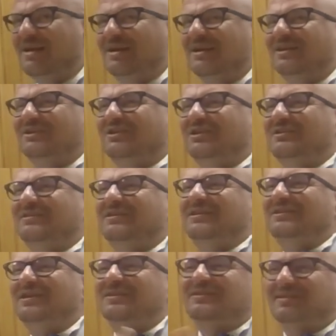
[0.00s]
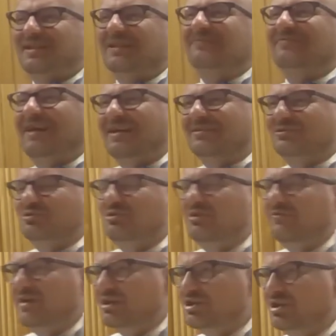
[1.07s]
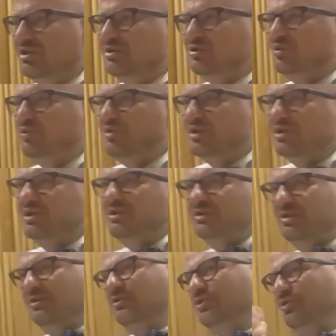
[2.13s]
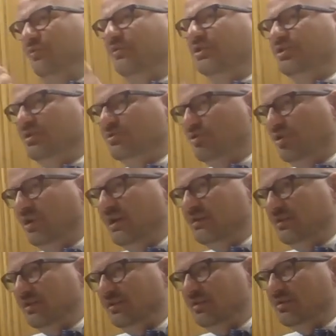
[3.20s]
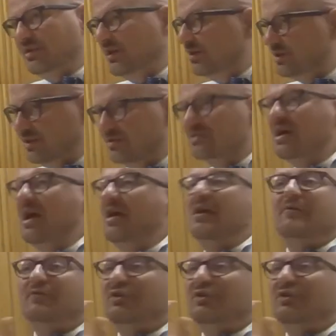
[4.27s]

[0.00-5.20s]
She didn't tell that actually that she's doing research, so we just collected discussions. We